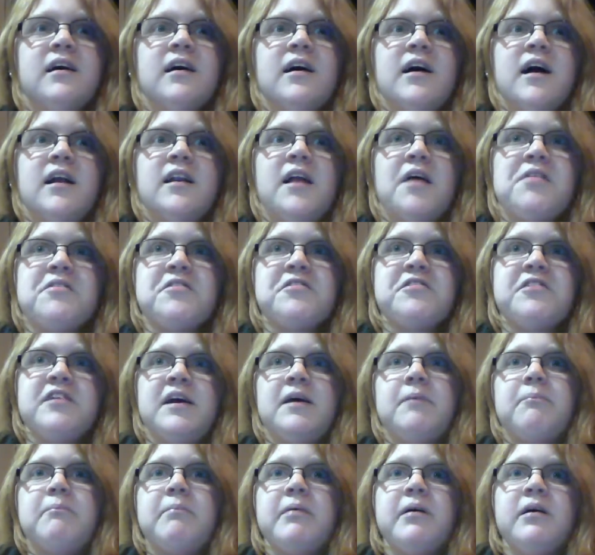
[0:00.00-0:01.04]
Another
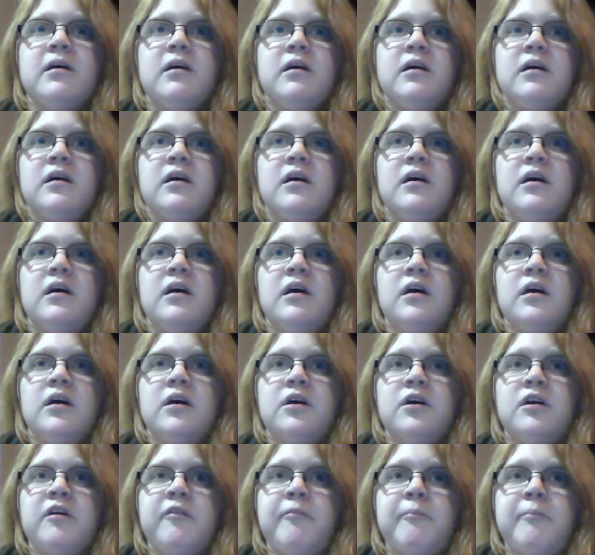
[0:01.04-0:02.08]
tip
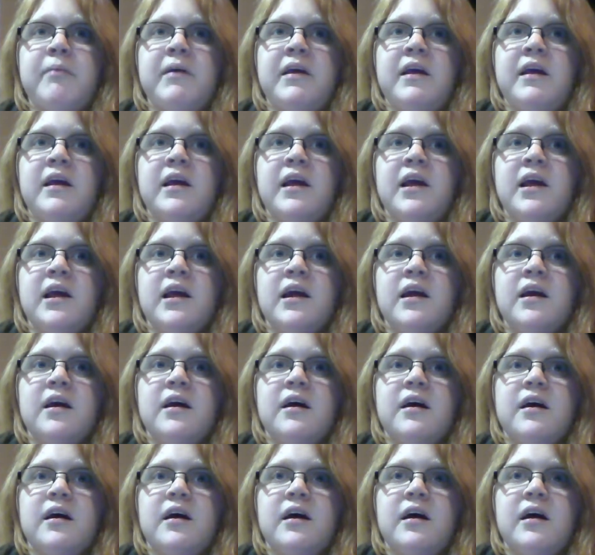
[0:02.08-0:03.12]
could be
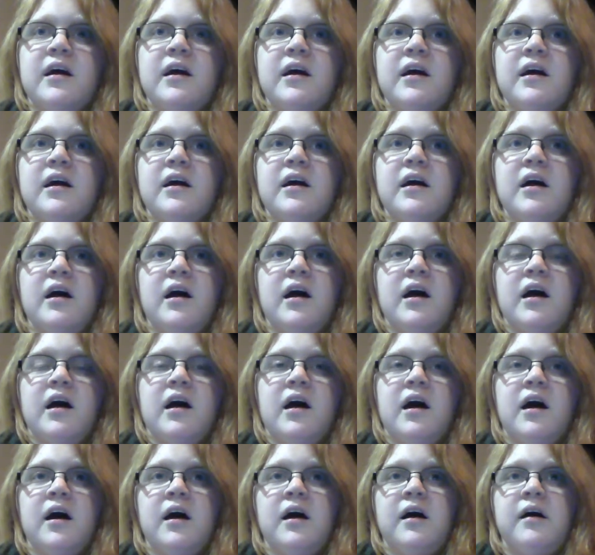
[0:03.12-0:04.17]

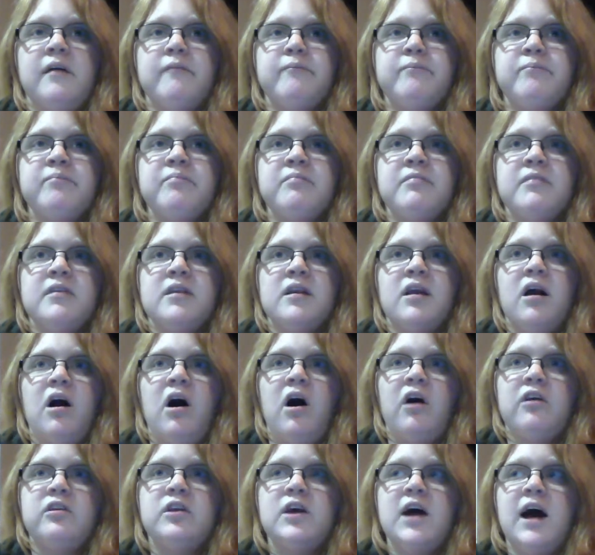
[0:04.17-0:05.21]

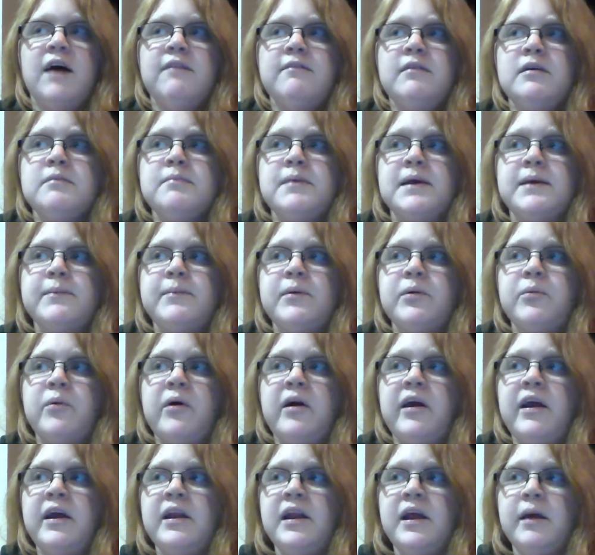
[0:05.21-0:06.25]
also having your baby
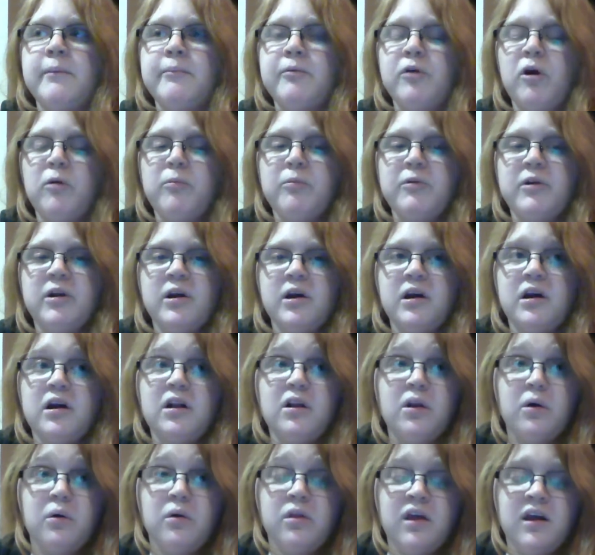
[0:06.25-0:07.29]
wearing the appropriate
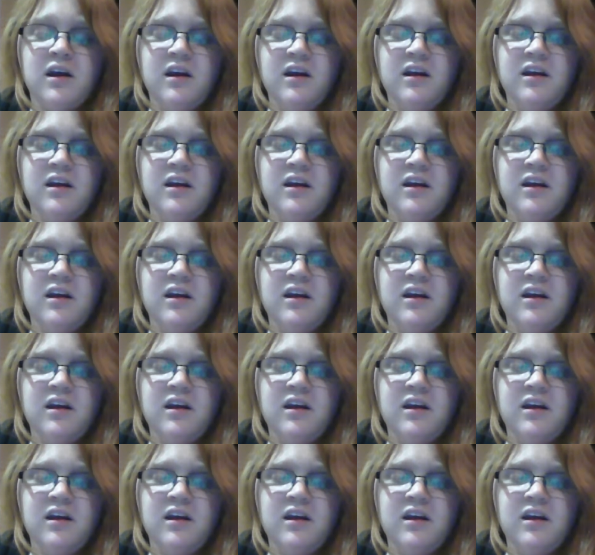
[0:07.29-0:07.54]
clothing